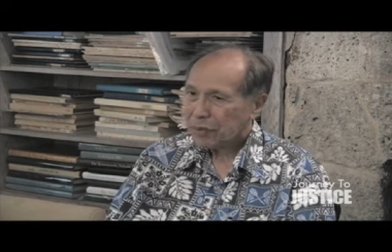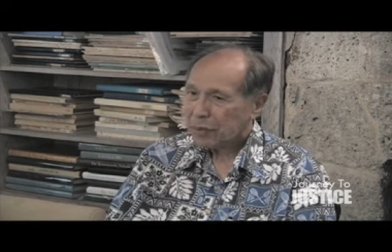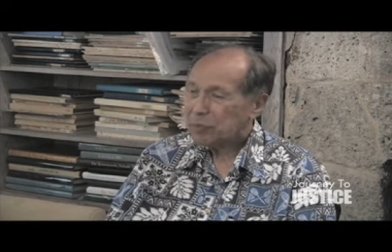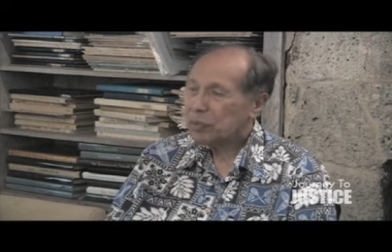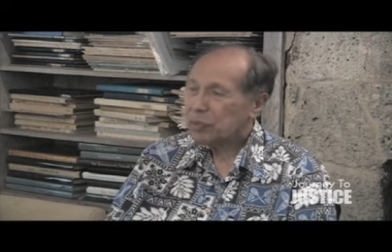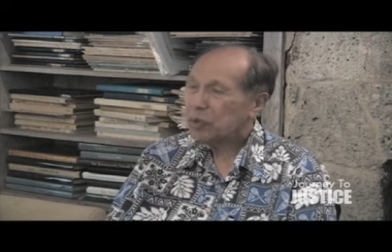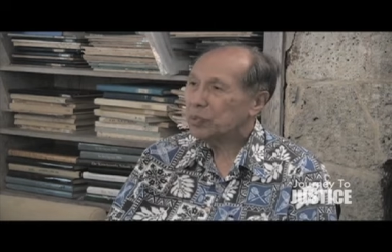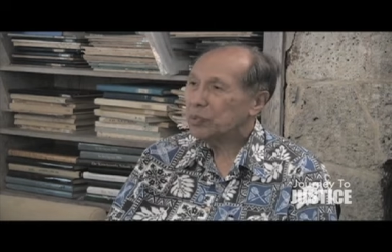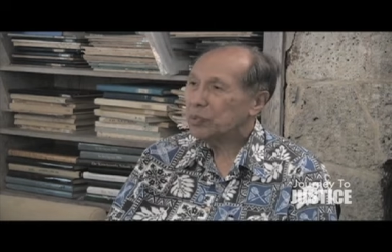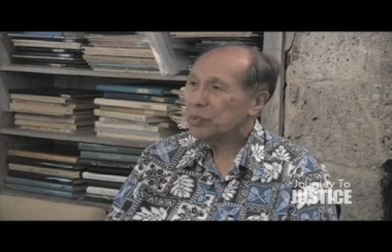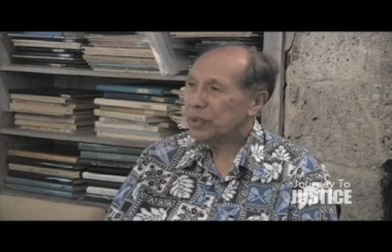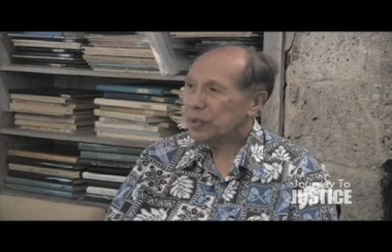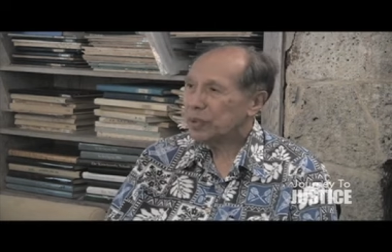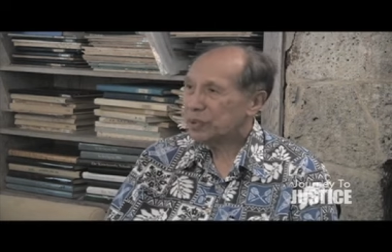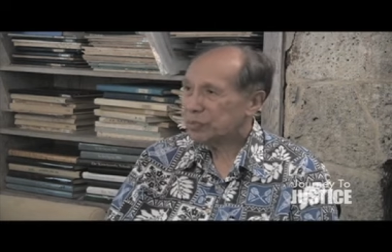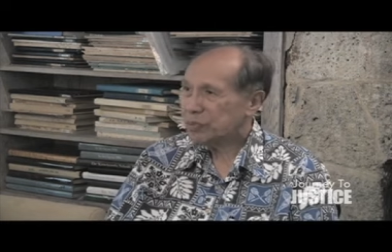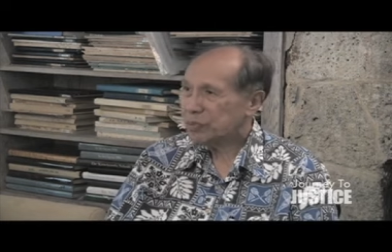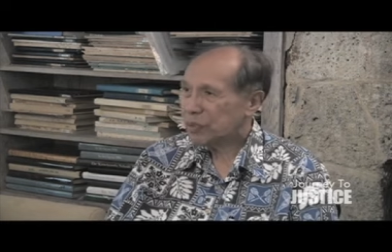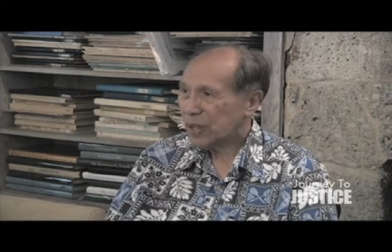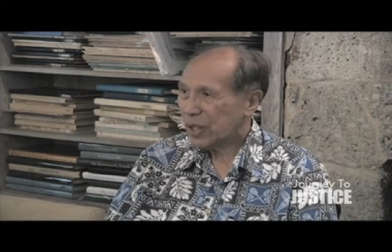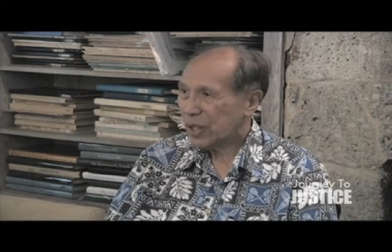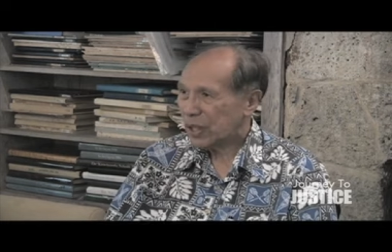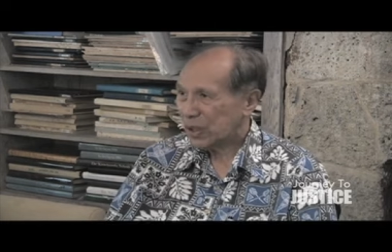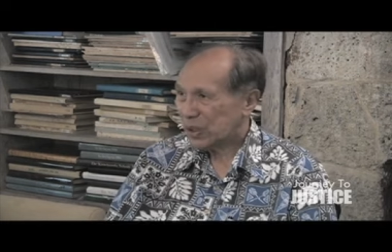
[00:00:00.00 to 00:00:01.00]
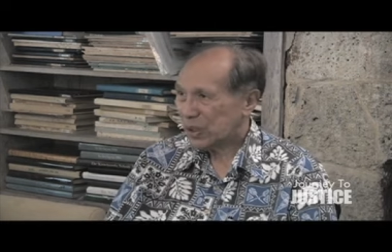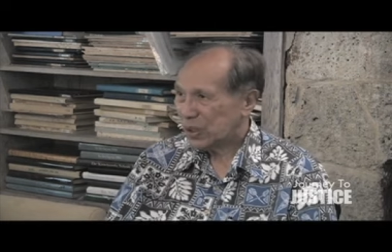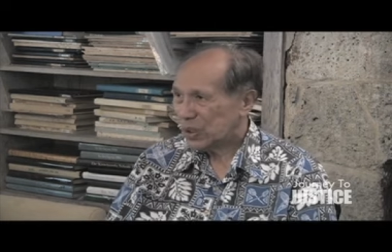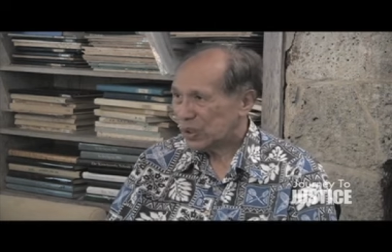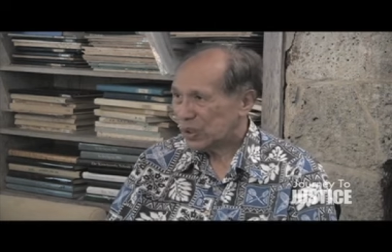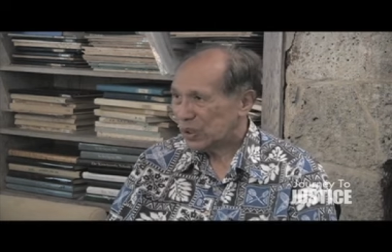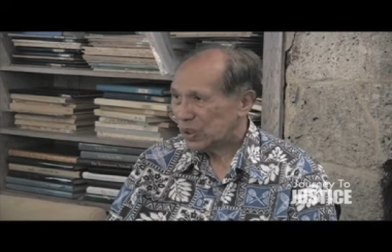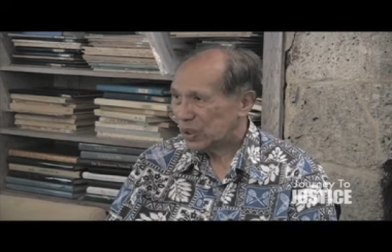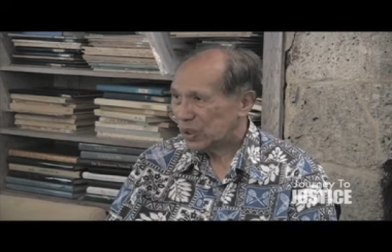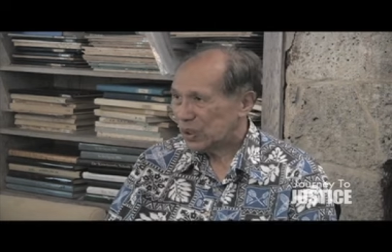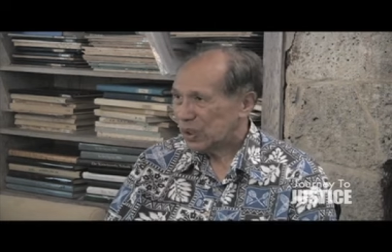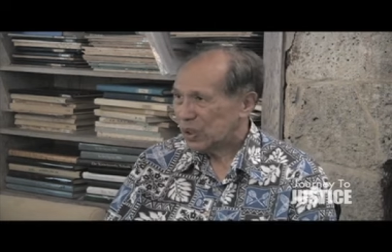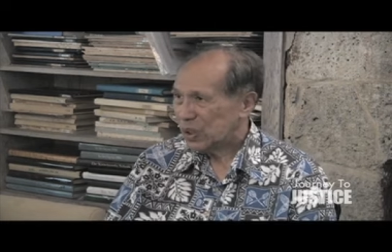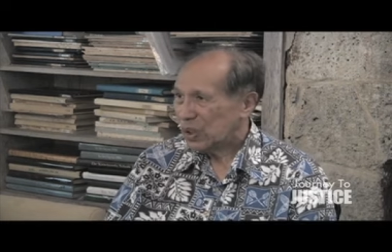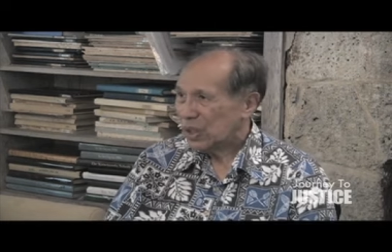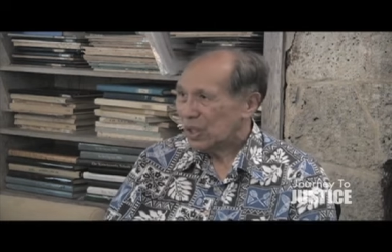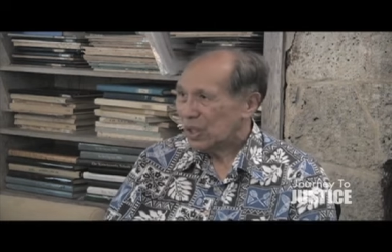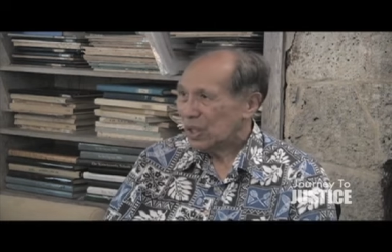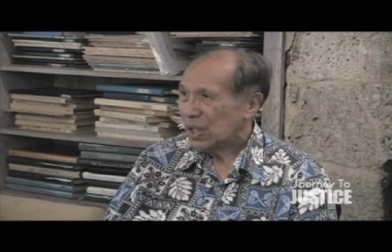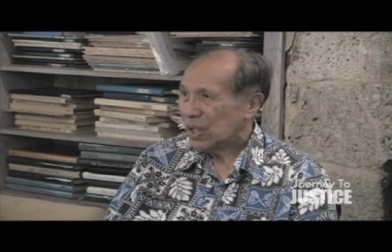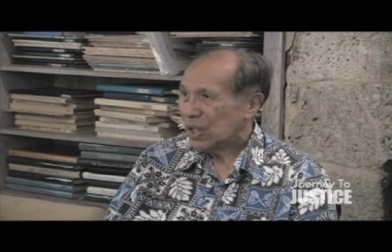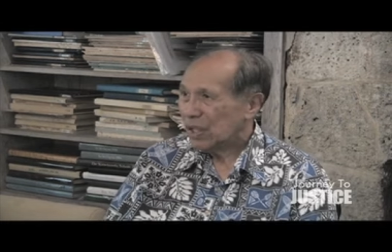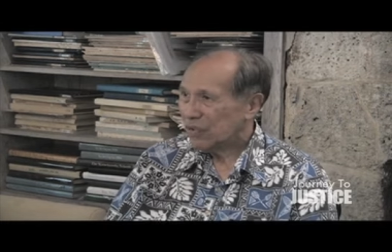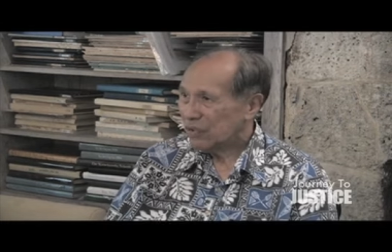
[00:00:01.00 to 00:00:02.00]
blueprint plan
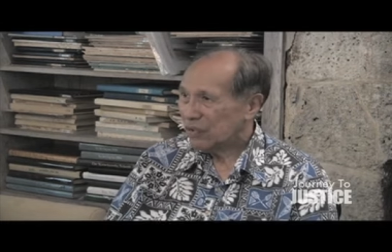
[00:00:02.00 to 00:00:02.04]
mm-hmm.